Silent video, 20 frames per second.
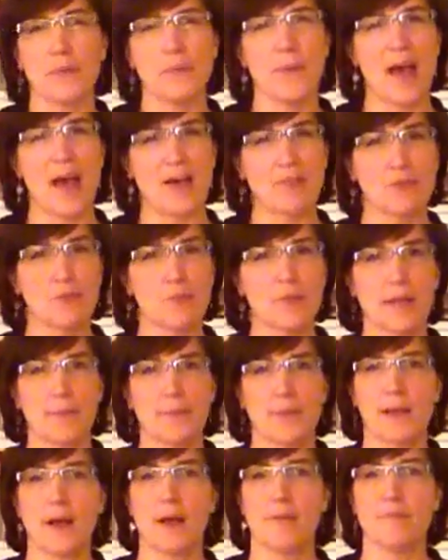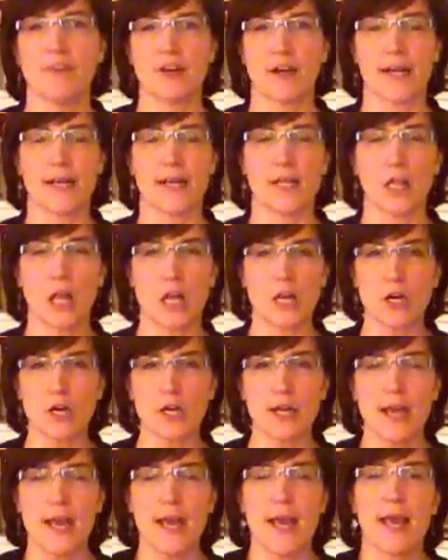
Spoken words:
The bathroom can become very cluttered.